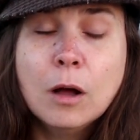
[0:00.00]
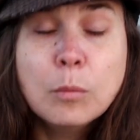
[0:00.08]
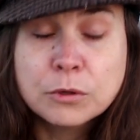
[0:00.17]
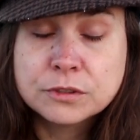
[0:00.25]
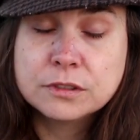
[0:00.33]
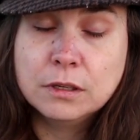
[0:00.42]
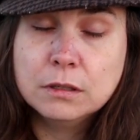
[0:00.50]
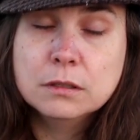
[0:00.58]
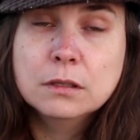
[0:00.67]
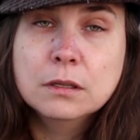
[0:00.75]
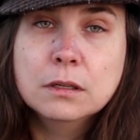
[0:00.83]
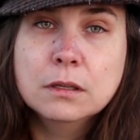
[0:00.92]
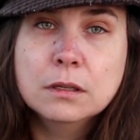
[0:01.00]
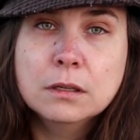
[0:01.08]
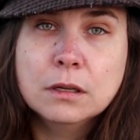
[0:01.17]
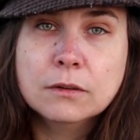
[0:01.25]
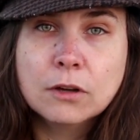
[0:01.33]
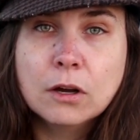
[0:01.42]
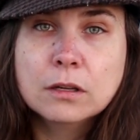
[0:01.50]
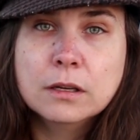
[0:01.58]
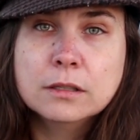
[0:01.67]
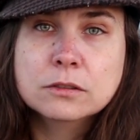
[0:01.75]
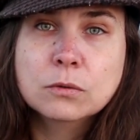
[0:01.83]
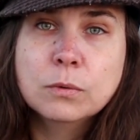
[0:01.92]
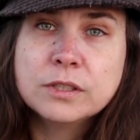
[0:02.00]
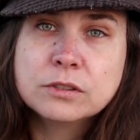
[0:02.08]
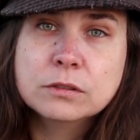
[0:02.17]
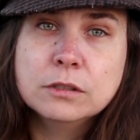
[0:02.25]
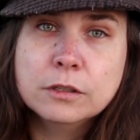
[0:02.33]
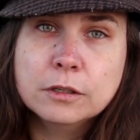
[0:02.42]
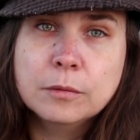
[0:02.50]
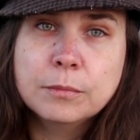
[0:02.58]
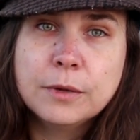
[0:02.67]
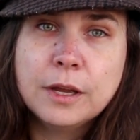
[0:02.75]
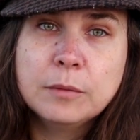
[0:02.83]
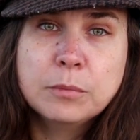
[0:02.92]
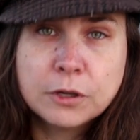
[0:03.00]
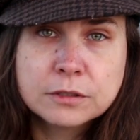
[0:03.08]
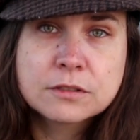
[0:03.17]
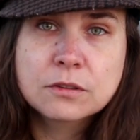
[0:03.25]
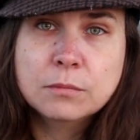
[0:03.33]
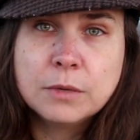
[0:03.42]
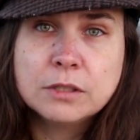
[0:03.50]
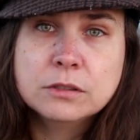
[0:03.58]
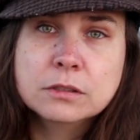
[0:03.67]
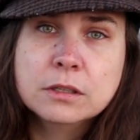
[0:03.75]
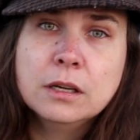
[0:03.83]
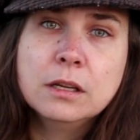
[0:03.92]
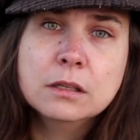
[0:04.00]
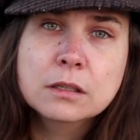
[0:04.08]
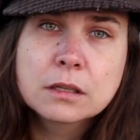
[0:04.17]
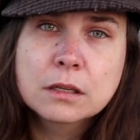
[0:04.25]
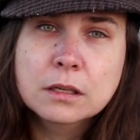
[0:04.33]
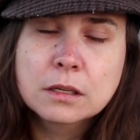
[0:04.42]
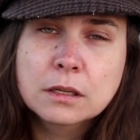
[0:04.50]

almost all, of continental Western Europe and parts of the Mediterranean.